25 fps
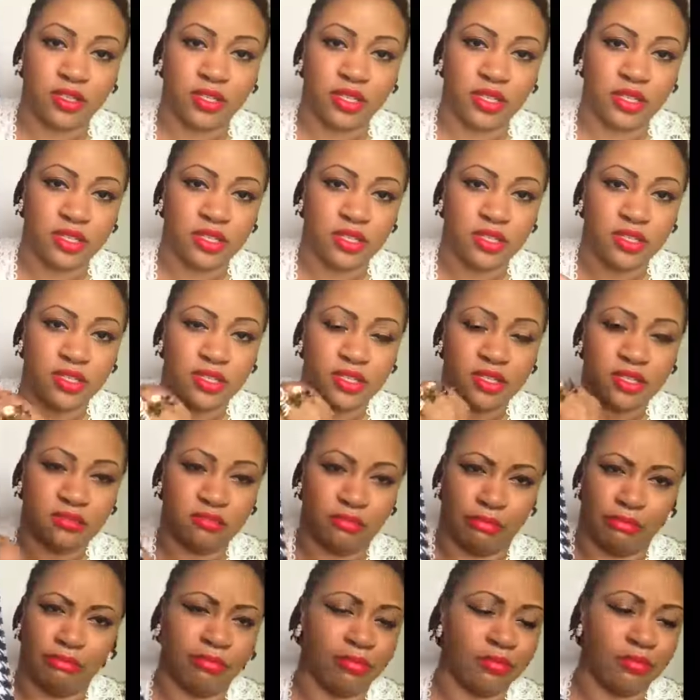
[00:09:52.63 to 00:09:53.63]
These,
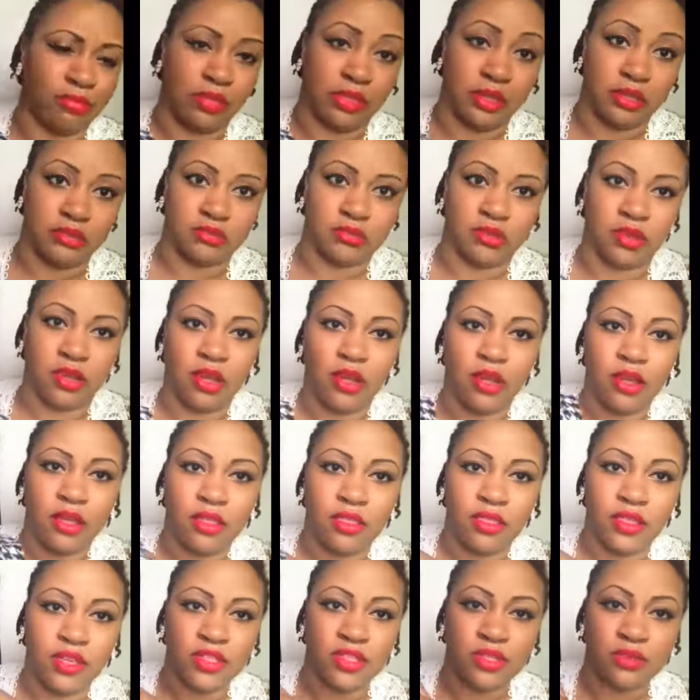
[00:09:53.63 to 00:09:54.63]
this,
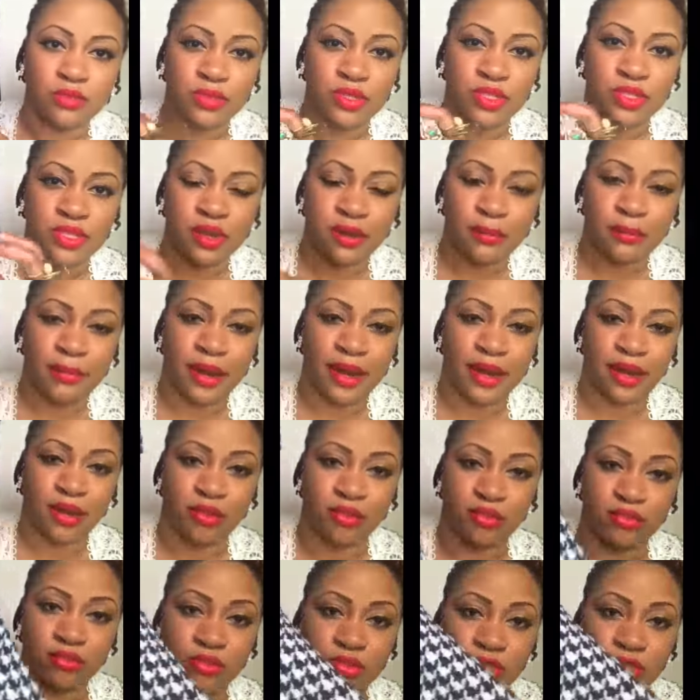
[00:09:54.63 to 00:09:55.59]
this was about